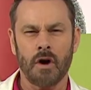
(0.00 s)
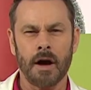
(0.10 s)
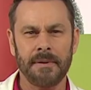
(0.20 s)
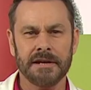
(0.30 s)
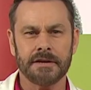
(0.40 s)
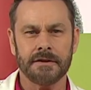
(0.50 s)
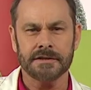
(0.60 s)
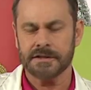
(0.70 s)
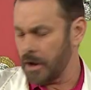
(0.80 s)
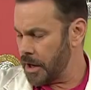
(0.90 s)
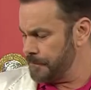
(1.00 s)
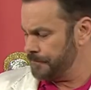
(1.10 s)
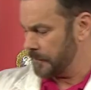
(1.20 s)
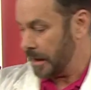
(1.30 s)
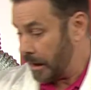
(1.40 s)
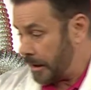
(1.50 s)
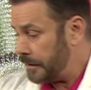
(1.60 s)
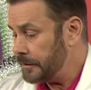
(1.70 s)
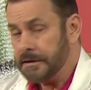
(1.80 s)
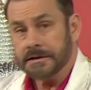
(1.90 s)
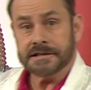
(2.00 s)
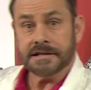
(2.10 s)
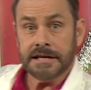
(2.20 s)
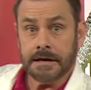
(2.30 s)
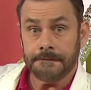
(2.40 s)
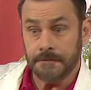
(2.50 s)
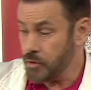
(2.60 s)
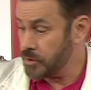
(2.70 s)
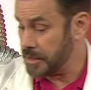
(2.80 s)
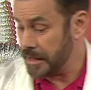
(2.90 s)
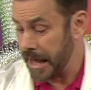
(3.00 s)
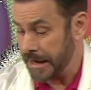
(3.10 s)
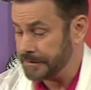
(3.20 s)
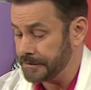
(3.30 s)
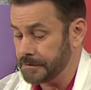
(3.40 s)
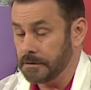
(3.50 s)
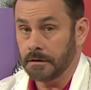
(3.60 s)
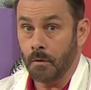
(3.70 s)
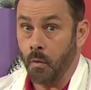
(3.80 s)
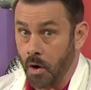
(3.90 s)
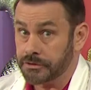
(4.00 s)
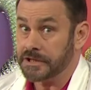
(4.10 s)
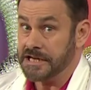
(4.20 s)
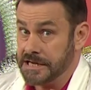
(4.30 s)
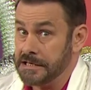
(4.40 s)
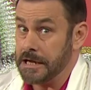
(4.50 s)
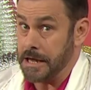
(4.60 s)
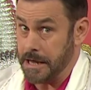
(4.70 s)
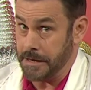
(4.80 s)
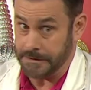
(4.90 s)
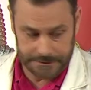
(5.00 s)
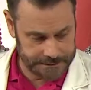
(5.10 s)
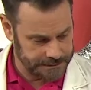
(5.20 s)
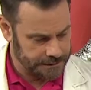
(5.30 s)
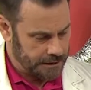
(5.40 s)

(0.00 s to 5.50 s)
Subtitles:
a picture this time. See if you can guess what it is.